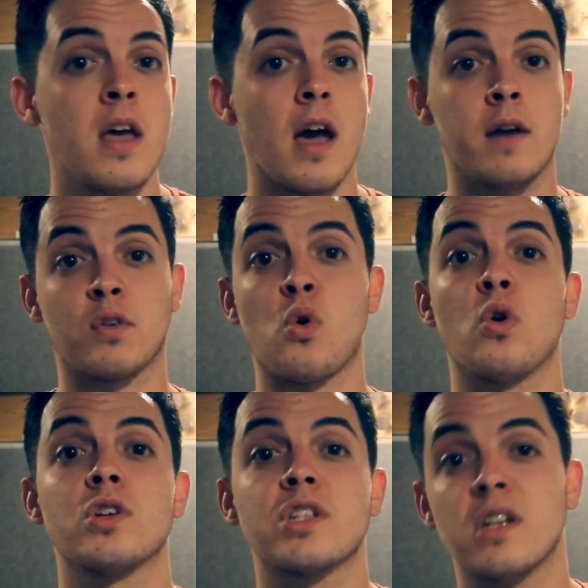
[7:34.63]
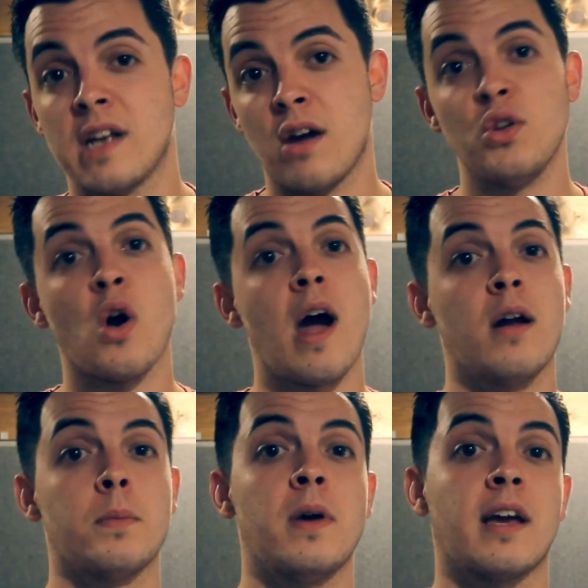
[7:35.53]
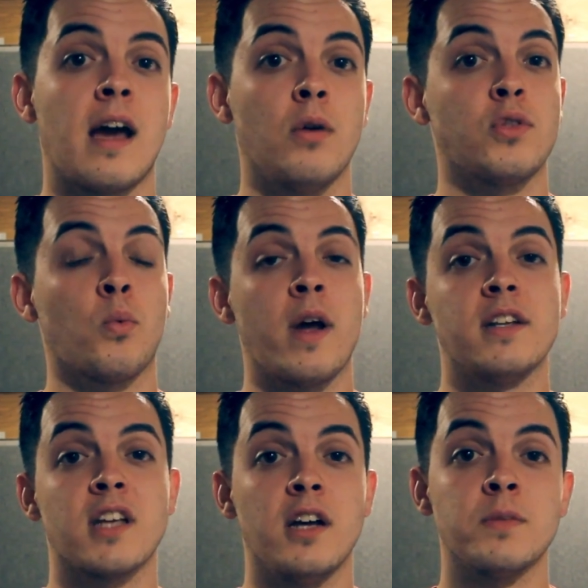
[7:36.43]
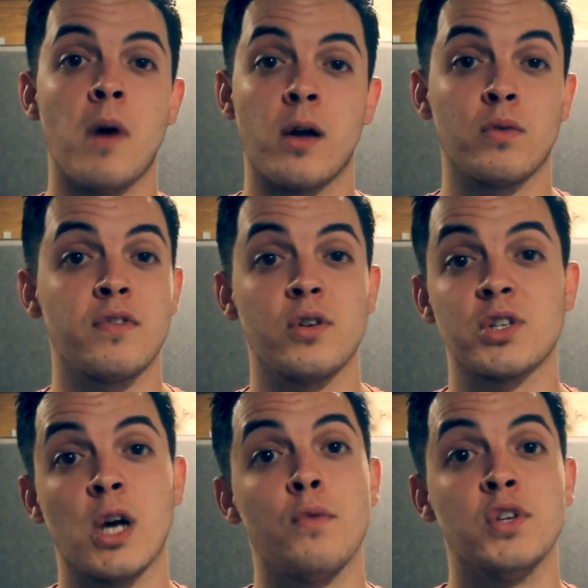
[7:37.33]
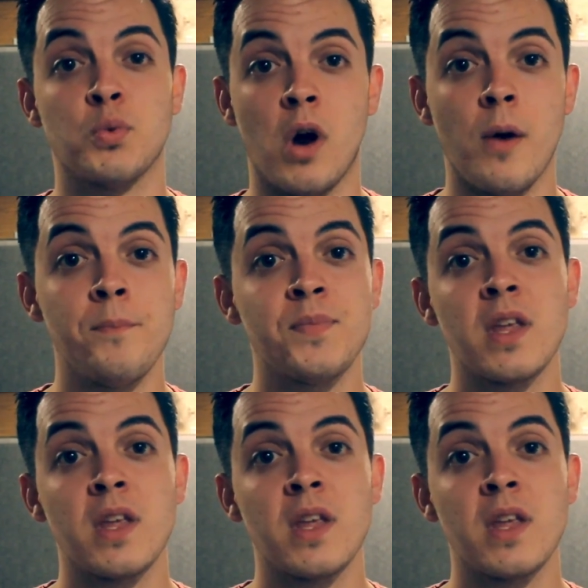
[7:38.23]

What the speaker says: And of course, now you know how to pick out the right size model for yourself as well.